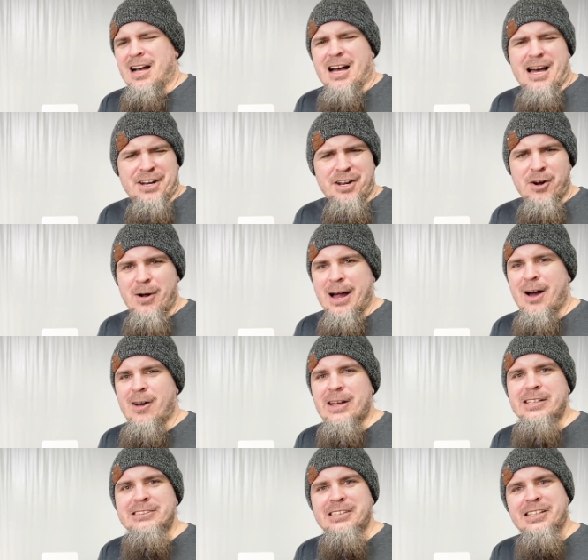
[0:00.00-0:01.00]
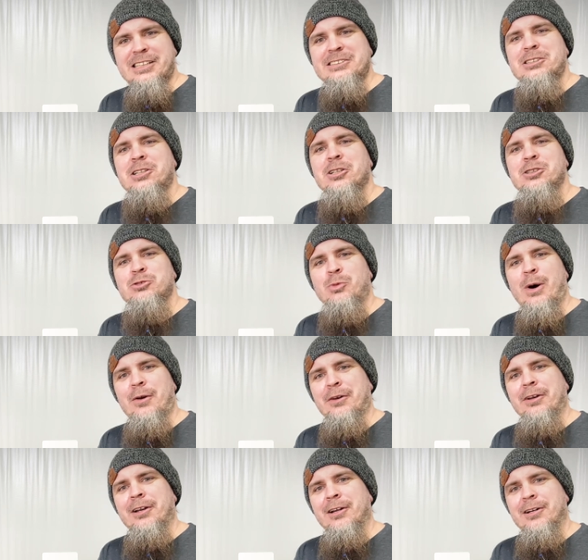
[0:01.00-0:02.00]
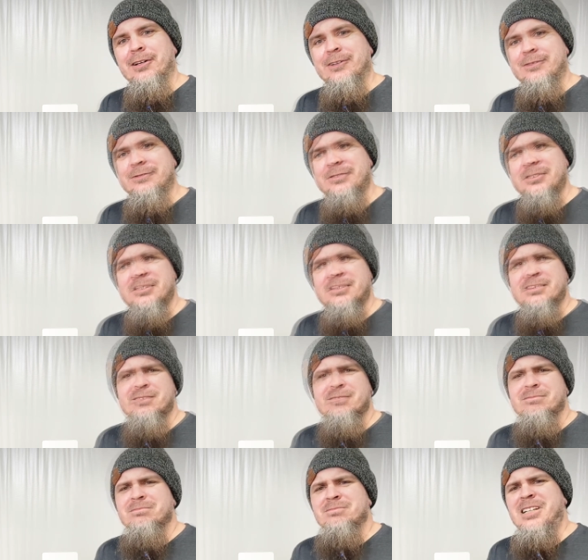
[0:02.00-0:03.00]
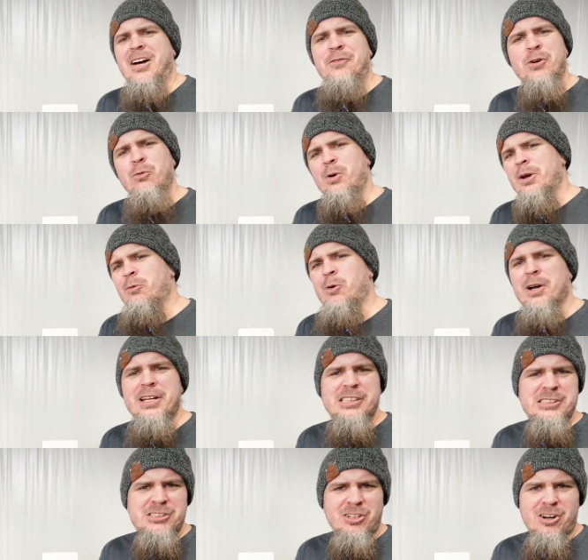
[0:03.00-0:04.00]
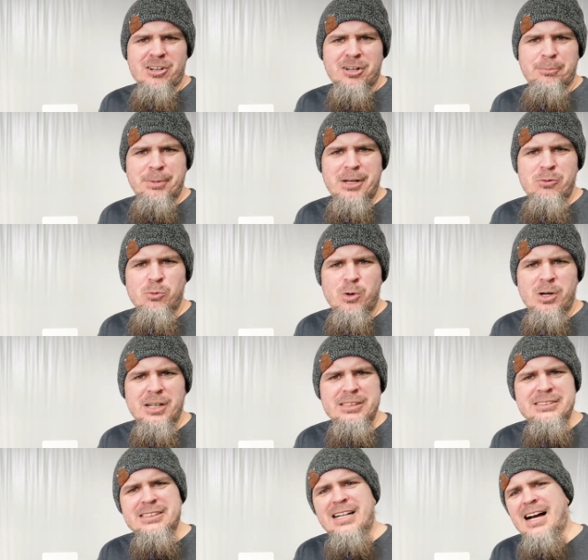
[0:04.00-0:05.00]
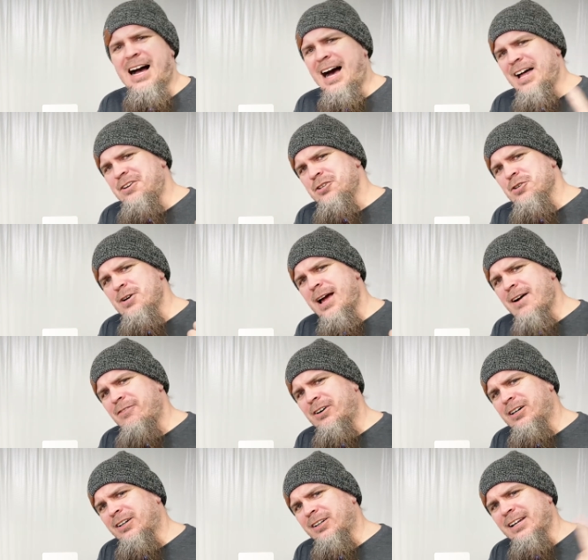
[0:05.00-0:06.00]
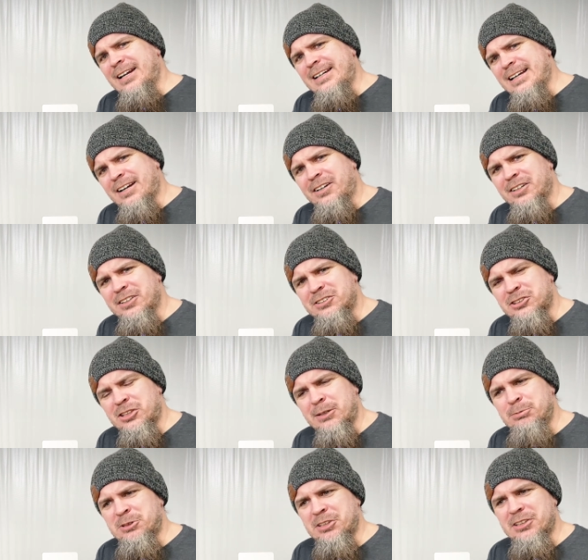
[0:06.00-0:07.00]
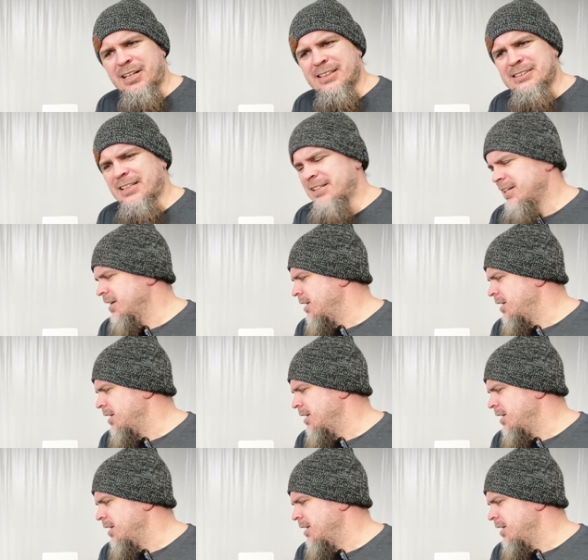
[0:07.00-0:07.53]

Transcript: I know how easy it is to lose welding gloves. Now, if you're wanting one of these Longer B ones, I do have a link down in the description. Like I said,